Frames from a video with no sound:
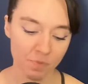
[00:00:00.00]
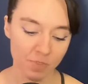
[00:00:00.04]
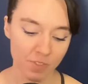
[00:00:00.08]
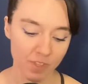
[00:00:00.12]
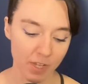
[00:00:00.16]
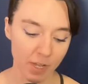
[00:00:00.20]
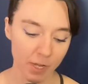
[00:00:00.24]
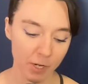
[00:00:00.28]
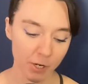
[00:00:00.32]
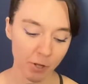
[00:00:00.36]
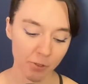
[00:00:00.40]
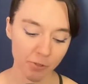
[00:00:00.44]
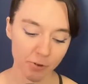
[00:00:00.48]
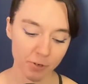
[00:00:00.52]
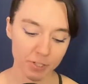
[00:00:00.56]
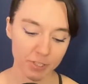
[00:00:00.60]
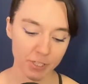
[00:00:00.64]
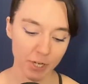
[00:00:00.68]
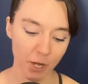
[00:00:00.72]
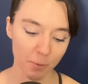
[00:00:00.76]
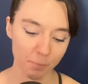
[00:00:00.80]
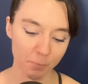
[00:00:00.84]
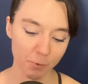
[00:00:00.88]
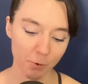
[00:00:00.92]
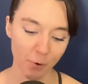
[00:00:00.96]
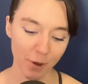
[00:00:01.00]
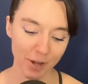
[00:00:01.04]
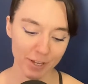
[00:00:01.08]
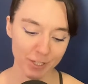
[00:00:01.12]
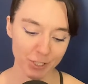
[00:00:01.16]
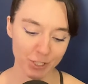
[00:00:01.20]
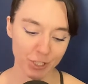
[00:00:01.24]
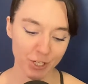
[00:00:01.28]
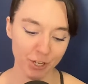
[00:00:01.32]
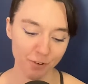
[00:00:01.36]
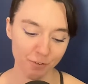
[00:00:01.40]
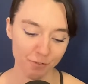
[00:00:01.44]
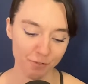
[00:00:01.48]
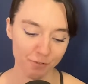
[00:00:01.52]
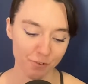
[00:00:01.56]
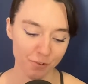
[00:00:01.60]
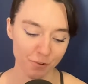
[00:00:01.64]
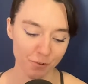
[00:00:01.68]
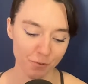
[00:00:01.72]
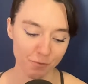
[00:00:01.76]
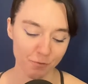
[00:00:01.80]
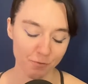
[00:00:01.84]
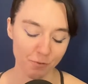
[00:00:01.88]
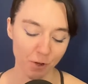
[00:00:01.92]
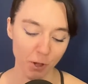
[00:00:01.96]
Another dumb question
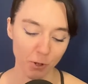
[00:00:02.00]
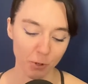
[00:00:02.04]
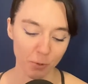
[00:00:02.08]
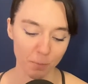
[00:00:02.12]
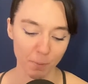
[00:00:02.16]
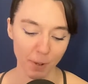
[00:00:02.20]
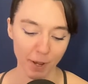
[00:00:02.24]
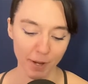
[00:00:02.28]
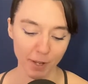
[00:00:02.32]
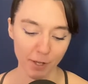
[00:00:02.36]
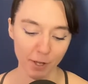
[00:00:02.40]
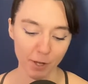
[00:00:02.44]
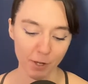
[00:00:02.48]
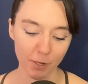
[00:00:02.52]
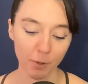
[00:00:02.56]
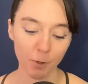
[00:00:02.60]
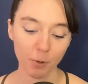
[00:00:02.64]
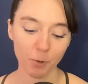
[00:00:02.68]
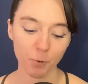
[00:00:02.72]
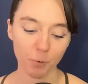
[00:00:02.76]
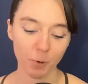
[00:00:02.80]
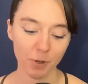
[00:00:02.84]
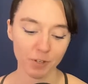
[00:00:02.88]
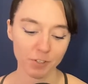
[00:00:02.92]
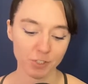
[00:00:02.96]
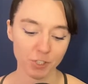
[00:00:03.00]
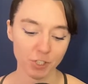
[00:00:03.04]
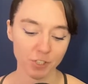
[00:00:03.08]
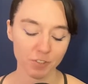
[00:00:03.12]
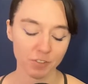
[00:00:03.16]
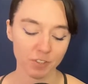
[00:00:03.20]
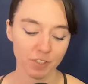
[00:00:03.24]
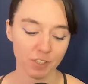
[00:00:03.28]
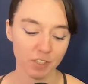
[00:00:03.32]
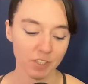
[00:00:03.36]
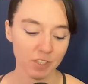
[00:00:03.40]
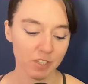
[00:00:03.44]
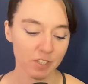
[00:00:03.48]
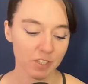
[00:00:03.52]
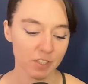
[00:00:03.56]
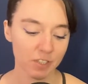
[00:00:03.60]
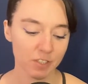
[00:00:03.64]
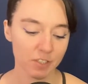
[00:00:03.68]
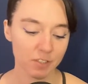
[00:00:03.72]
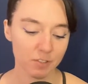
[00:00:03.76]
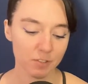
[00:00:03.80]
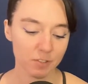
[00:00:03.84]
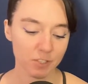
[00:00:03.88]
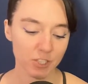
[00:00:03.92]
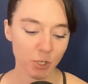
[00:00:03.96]
followed by a good question.
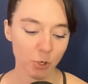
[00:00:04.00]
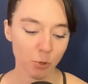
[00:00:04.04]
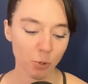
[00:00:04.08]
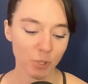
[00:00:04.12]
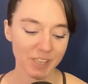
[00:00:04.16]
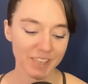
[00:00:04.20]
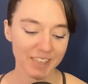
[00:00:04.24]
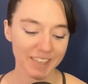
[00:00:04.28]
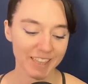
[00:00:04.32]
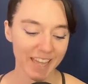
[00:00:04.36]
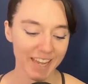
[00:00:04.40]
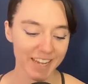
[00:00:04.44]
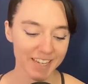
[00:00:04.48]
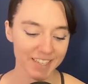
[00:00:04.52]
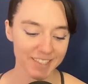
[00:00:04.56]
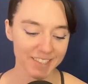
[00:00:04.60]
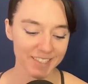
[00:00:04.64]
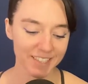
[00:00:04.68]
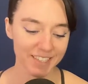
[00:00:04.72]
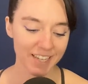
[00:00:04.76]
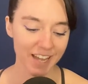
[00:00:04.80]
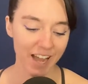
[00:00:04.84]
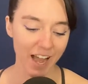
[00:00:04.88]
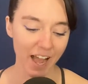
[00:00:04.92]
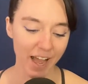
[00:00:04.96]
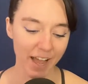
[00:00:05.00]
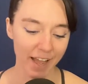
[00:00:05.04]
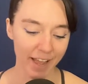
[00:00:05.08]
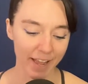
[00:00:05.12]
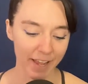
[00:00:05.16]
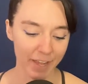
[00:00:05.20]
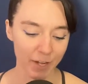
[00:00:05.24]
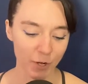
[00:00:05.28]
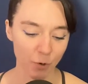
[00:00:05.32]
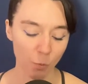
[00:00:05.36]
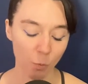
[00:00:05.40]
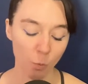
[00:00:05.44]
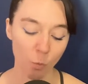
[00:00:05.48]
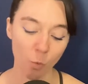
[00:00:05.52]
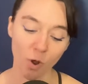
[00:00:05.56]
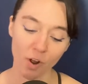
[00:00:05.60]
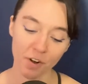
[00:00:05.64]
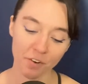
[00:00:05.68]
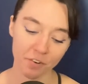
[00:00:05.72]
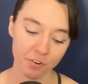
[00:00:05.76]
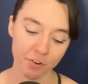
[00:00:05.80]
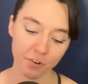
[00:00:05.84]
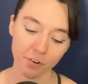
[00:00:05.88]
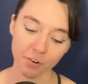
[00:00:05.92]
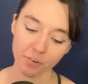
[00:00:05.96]
So Lazy-Eyed
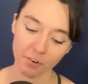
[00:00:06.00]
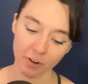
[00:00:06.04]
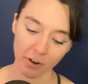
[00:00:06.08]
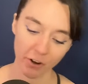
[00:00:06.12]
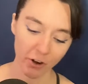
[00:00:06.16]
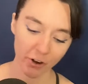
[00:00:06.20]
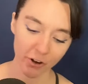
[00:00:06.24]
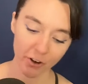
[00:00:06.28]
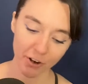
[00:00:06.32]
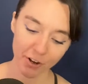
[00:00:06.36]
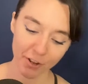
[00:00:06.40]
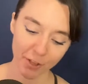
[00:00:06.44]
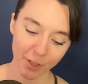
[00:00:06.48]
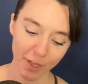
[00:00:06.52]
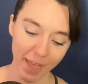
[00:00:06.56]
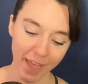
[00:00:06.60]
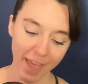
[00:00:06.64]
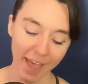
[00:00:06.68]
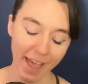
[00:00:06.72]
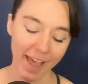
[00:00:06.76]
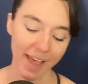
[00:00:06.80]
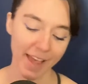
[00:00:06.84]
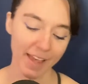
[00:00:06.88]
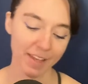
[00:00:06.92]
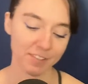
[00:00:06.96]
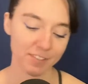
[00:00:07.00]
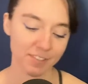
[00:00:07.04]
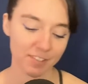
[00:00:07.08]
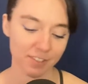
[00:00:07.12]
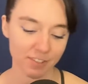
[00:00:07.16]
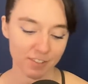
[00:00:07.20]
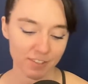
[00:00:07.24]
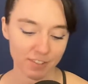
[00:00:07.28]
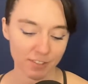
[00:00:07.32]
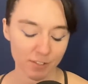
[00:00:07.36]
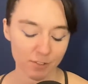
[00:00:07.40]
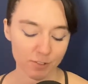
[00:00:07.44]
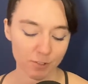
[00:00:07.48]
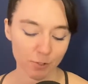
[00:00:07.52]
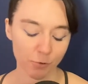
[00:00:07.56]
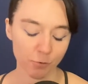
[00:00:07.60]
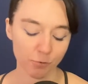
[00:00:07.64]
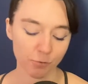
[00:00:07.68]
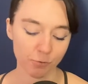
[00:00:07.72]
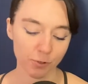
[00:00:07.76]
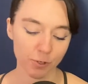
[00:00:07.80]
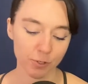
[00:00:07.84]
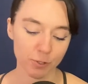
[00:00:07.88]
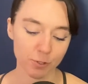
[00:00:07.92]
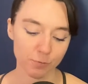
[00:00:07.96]
Wanderer asks, so
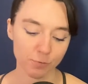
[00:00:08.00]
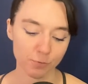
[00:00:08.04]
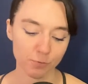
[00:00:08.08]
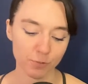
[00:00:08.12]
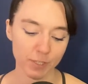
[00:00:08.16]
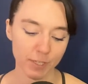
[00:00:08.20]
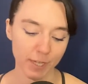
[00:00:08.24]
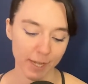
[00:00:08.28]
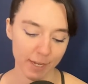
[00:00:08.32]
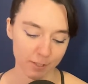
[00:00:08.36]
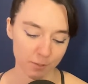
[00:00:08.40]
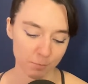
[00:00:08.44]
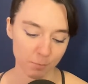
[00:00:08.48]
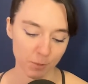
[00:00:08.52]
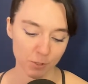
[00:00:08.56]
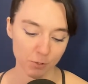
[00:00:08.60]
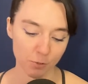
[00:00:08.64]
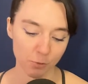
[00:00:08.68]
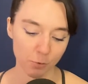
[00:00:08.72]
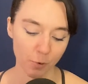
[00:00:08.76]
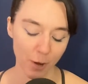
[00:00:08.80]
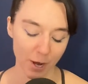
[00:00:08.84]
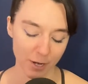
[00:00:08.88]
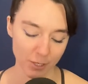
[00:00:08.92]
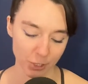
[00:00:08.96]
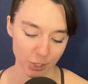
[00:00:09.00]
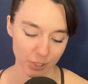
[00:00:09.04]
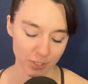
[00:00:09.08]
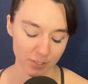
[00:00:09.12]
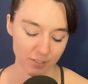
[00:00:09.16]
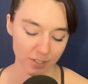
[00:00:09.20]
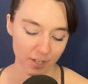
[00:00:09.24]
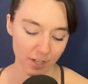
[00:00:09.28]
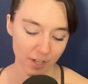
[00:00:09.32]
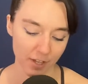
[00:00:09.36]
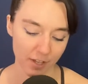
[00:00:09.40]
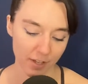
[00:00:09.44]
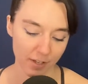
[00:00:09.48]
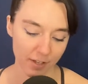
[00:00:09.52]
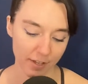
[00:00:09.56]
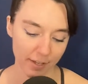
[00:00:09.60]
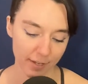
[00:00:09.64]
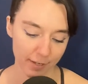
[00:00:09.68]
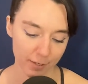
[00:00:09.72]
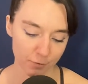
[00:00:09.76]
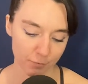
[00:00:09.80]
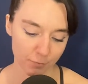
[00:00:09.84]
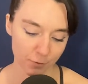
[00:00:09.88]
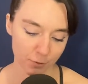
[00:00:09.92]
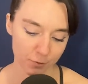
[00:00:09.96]
first, he asked me 2 questions.
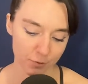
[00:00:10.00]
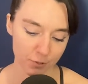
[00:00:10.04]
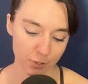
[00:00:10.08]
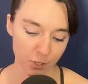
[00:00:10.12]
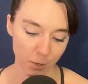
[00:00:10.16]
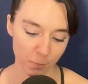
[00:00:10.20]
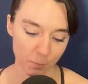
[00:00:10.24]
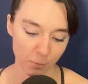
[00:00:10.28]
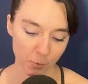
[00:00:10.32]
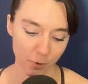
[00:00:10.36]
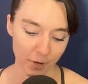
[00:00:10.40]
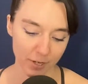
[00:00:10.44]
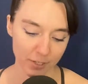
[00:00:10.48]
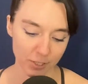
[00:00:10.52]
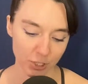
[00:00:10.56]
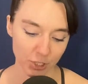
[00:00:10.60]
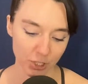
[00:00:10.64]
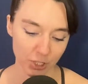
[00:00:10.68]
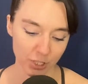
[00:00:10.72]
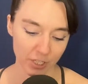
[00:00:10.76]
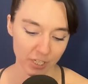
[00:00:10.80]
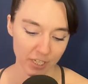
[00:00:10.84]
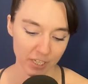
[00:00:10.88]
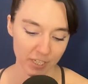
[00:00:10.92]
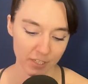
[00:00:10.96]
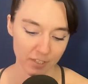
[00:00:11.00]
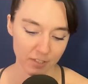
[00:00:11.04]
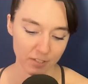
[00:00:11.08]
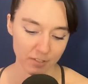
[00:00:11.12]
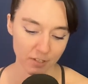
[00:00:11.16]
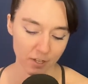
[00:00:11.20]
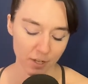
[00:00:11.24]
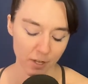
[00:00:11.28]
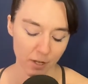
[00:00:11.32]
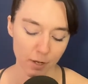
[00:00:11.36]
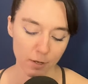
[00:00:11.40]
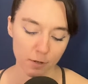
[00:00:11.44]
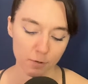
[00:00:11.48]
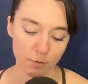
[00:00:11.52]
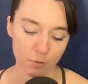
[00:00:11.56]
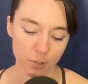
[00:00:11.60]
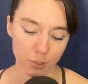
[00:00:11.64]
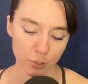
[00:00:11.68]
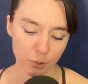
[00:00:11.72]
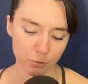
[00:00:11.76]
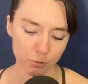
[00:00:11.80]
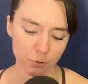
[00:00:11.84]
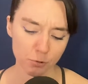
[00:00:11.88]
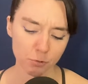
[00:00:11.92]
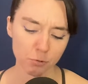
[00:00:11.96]
His first dumb question is,
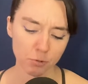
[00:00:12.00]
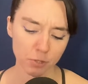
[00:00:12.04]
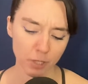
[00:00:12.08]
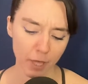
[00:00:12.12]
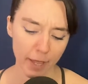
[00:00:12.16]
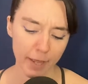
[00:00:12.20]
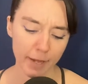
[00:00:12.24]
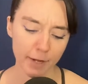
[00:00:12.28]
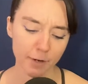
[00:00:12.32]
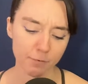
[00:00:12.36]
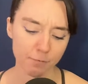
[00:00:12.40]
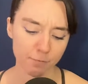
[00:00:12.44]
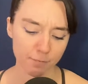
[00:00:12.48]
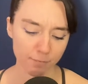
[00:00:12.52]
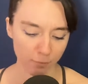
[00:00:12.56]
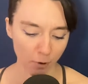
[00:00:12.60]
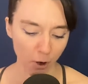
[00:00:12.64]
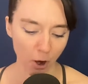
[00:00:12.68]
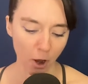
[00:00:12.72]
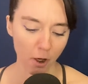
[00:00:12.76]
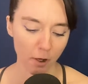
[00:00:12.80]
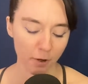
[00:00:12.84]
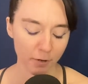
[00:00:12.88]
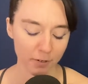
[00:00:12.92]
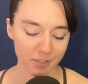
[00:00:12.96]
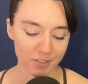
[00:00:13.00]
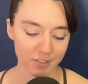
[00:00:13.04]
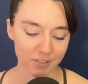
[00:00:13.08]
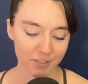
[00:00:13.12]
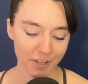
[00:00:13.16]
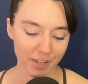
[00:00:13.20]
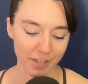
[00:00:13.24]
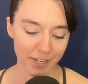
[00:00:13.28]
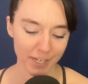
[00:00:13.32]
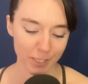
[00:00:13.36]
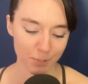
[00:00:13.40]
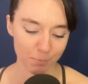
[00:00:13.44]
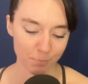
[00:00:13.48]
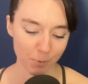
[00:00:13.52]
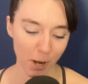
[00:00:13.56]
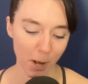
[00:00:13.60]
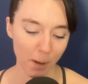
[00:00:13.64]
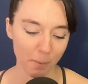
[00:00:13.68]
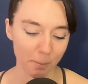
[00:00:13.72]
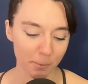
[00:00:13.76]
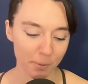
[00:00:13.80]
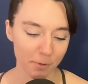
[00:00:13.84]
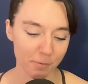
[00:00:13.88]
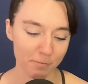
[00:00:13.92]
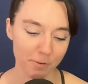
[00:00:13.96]
do you like frogs? And he's
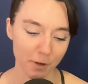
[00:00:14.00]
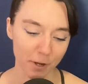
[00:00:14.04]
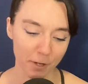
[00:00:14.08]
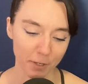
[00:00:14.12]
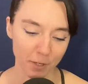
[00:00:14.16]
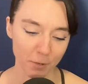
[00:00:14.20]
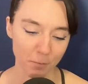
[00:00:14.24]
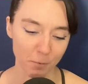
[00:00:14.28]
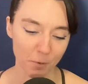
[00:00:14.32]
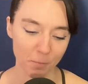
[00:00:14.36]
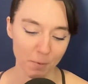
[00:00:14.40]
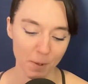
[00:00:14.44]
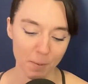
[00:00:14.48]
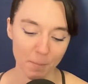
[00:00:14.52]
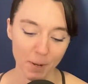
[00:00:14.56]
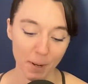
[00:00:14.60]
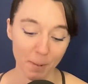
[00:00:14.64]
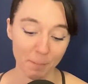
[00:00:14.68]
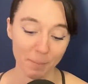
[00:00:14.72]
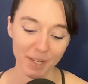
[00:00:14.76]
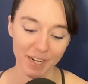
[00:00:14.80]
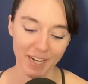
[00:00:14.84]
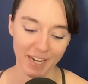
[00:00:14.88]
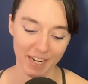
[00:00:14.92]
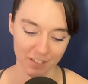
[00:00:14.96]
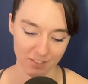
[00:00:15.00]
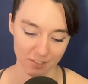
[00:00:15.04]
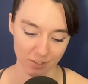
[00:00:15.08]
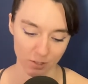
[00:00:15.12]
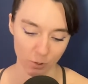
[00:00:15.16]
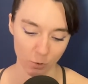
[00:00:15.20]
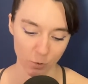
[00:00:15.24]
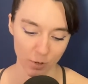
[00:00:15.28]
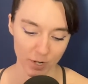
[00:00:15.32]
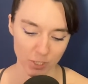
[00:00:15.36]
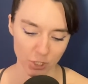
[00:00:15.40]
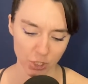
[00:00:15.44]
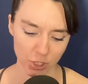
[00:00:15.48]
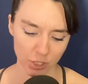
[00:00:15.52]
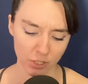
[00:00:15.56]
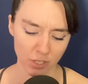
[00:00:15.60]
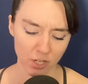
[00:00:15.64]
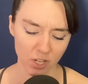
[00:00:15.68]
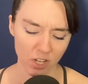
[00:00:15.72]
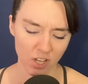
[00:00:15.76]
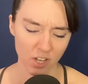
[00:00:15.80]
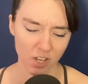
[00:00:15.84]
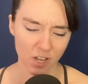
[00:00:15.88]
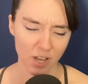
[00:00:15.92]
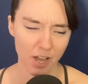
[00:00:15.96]
probably fucking with me, but I'm going to answer the question.
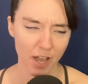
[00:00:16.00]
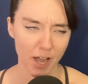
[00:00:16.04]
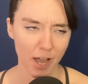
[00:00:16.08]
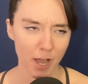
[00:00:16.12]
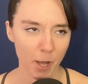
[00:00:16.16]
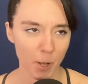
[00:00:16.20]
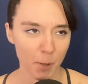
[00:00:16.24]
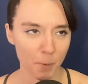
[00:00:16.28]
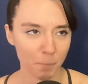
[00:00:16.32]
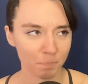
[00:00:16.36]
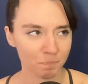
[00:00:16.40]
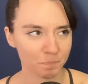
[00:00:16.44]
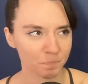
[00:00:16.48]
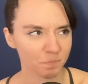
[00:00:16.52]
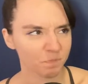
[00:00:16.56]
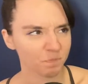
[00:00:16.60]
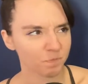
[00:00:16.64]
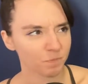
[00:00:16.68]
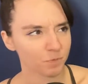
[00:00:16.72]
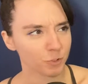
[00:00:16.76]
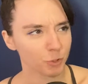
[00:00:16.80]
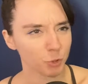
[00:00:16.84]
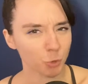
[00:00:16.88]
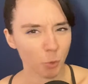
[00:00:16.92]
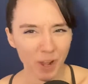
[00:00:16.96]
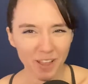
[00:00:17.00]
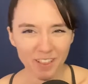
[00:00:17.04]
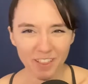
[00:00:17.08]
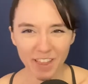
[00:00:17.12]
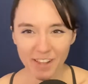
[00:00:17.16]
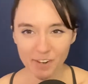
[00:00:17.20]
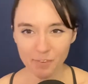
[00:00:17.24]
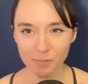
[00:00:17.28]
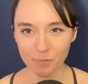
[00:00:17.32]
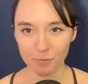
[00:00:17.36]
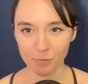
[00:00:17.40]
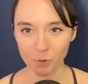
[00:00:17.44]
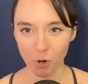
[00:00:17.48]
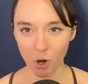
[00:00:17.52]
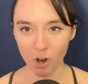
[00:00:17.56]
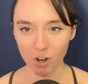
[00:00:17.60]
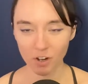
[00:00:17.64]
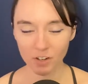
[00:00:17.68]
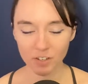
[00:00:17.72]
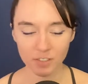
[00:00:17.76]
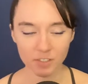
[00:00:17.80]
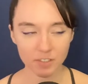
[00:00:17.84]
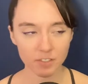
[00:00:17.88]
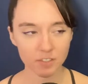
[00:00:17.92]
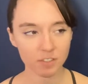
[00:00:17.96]
Do I like
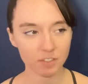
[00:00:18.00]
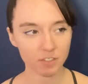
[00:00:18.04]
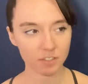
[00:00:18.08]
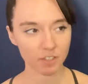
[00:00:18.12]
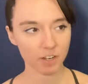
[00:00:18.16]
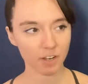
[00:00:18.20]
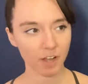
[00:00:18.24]
frogs?